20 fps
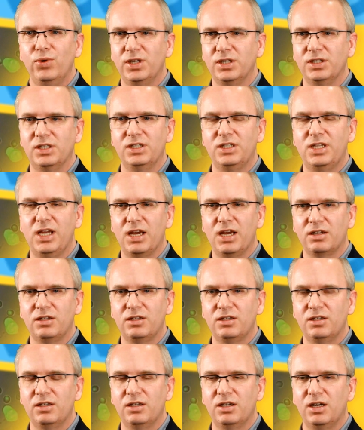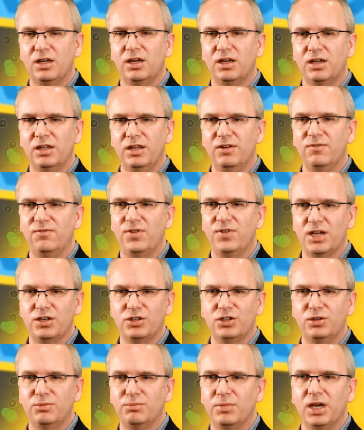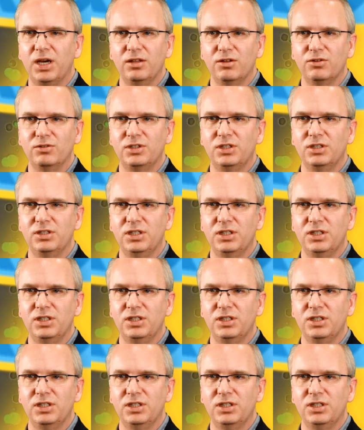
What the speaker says: we could detect infection by those